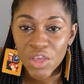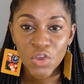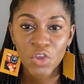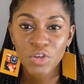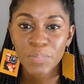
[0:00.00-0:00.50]

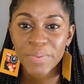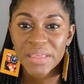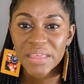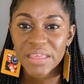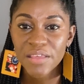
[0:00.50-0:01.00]
could
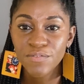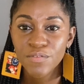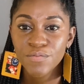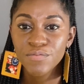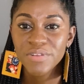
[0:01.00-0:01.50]
be if
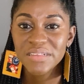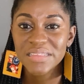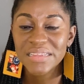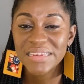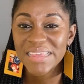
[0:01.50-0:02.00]
you've
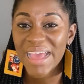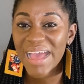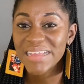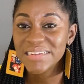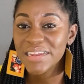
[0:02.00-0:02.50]
recently
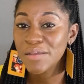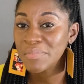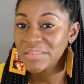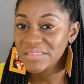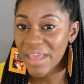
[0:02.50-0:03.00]
had a
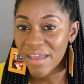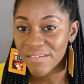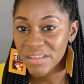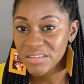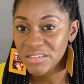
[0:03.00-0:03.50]

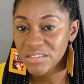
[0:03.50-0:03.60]
miscarriage.